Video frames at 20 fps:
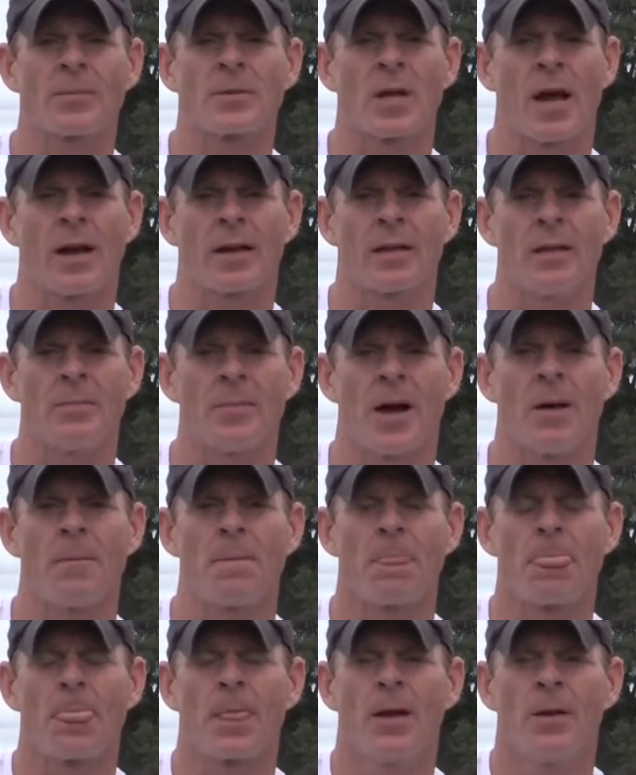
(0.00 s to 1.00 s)
talking about.
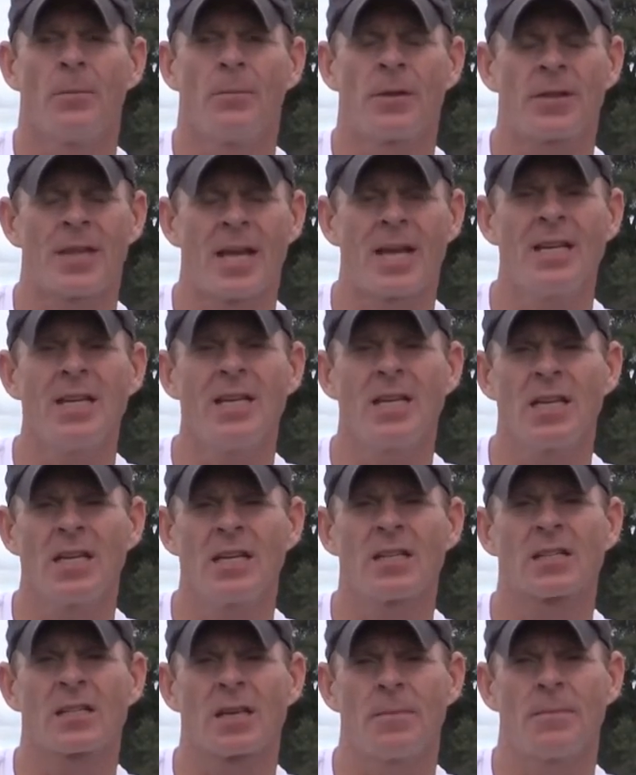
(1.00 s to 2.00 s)
But they
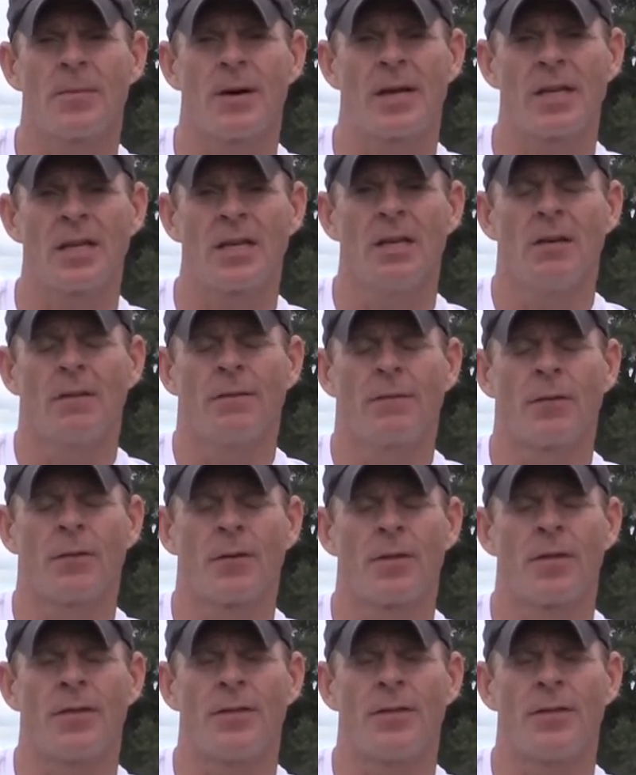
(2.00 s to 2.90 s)
need somebody for,